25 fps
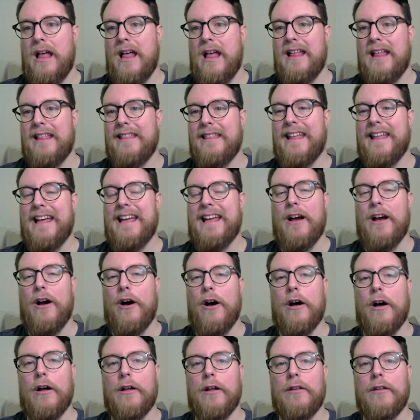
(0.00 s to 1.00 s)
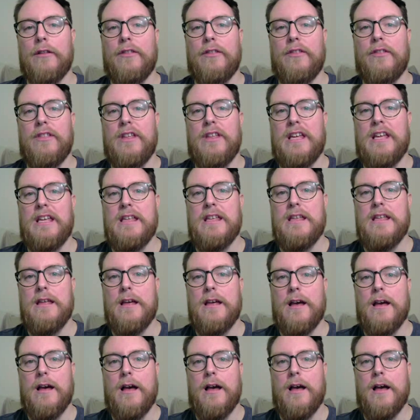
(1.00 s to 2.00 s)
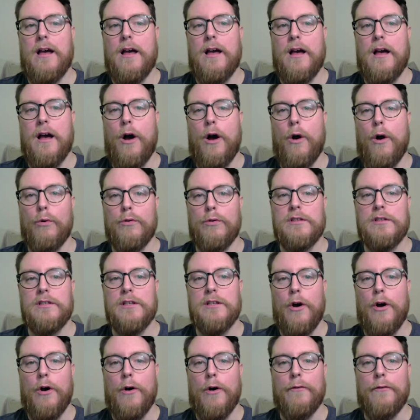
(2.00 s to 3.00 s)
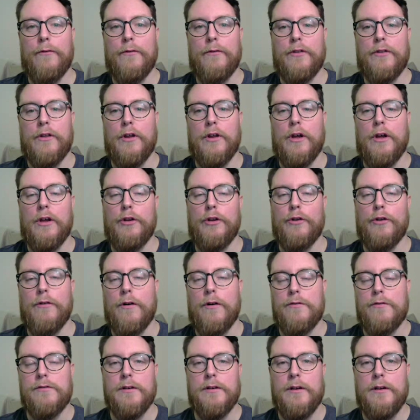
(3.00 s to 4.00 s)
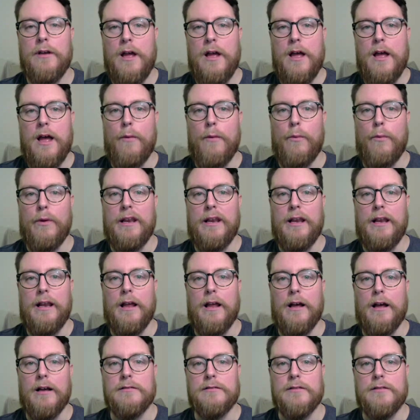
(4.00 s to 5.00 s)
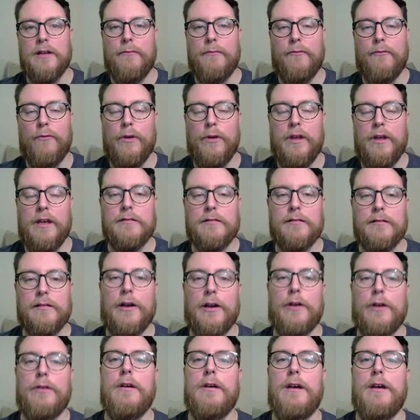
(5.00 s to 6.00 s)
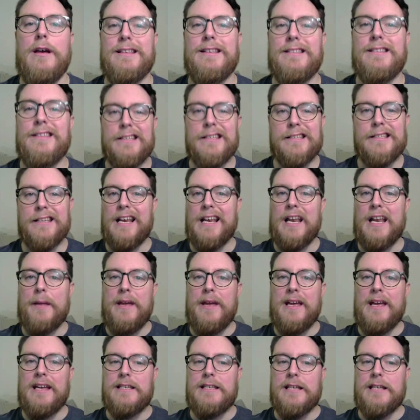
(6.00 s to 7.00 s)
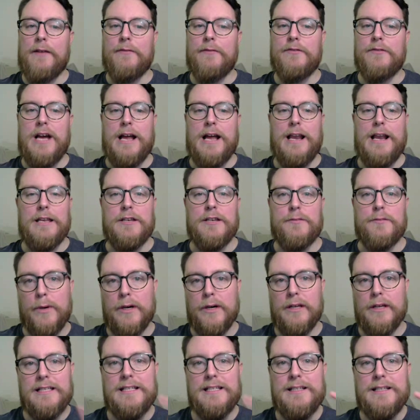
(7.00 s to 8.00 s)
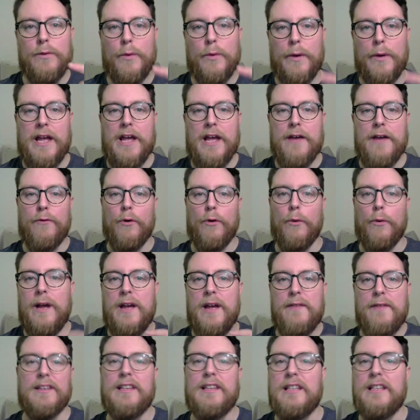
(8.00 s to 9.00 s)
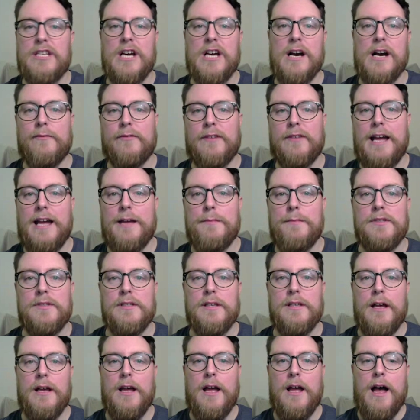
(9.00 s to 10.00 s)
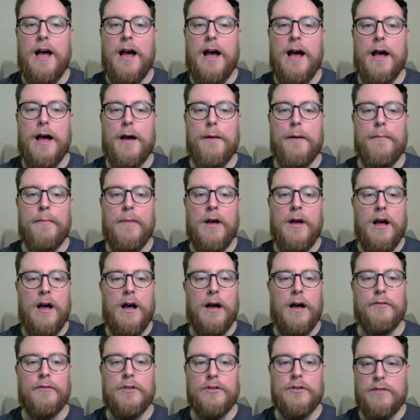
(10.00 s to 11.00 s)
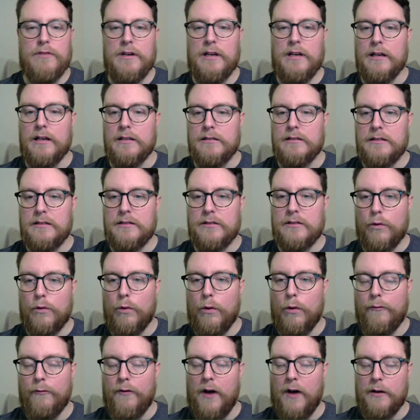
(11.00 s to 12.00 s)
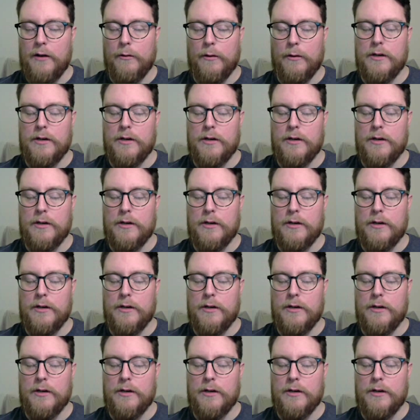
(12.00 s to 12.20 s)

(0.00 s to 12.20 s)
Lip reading: They are the holders of the Euros. I won it last time, 4 years ago. So it's going to be a tough challenge, but this is what we're here for. We're here for the tough games. I've just realised this is a quarterfinal.